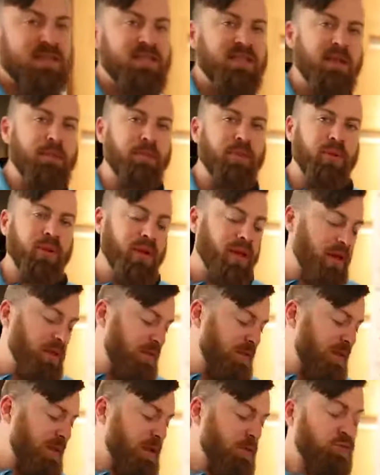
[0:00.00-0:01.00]
simply
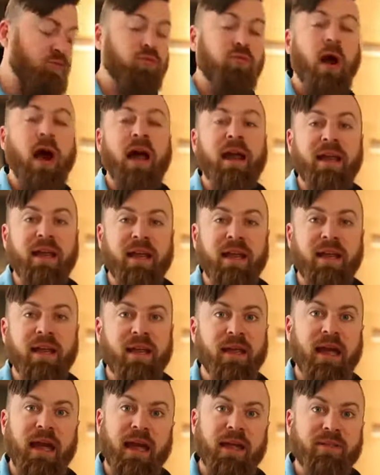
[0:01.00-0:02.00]
the
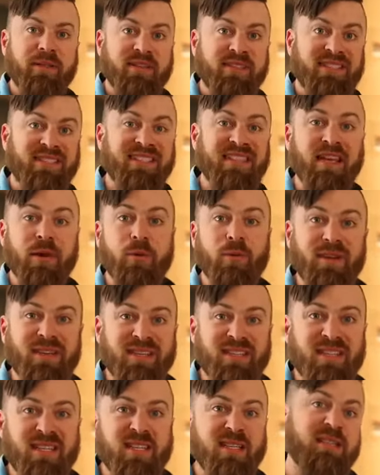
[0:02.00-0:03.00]
writing the
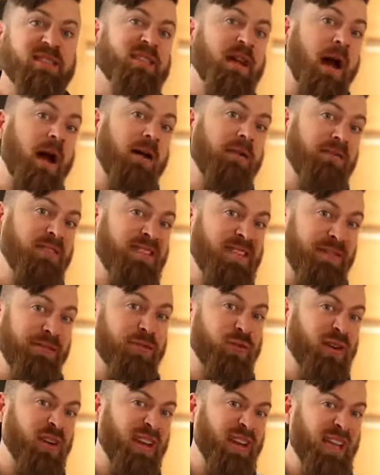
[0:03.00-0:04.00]
sequences of
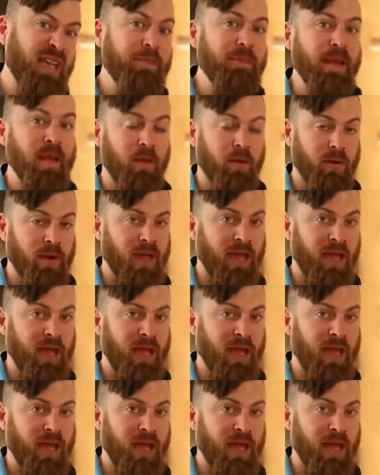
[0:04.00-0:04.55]
different email